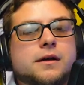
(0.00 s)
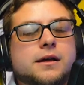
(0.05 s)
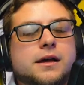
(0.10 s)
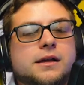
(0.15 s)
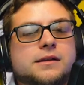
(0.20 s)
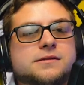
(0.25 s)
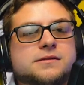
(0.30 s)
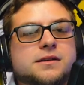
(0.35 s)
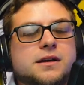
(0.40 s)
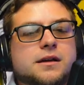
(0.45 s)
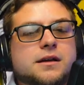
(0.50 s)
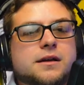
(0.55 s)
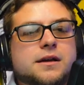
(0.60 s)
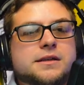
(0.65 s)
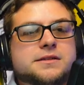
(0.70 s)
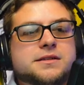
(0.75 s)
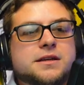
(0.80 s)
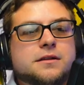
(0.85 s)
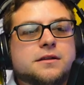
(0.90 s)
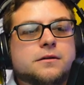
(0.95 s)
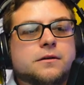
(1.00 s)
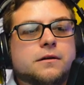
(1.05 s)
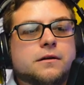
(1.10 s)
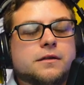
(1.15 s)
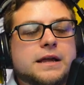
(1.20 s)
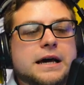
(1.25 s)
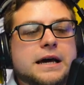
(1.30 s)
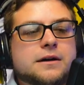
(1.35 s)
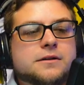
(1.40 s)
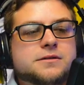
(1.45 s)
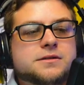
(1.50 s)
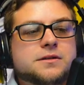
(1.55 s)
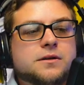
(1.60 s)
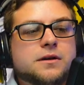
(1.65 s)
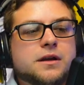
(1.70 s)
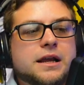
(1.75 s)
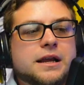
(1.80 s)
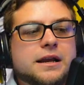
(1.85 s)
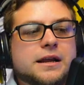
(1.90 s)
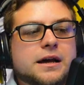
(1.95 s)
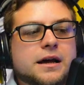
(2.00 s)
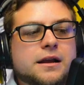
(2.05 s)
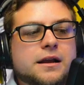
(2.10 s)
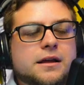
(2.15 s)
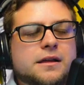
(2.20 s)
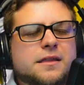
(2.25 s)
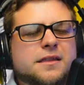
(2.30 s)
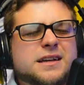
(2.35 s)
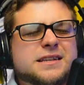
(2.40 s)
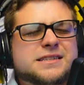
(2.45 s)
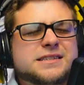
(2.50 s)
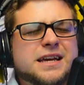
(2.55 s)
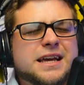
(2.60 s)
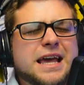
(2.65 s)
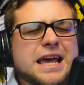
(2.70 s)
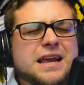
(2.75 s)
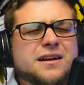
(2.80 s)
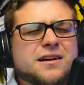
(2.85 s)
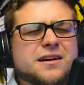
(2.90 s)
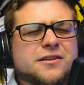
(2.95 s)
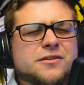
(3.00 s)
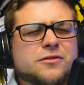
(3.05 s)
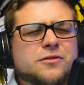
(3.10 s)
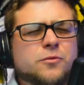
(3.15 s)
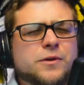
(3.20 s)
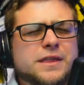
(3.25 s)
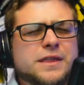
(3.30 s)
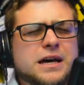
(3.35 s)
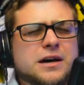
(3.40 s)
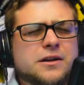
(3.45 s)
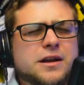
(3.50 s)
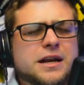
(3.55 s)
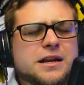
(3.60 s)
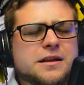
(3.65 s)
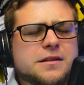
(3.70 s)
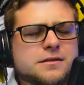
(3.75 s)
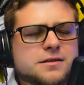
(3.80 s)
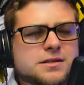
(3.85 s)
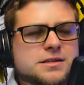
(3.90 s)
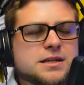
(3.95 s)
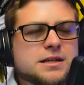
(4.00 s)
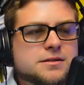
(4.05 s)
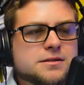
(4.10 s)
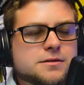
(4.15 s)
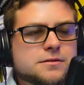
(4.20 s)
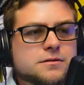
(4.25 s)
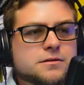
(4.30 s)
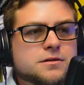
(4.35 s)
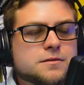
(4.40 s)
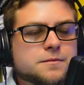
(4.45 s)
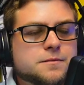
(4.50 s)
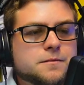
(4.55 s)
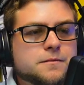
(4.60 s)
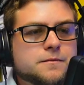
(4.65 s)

it's it's either a thousand and I think it's like eight hundred without any of the sensors.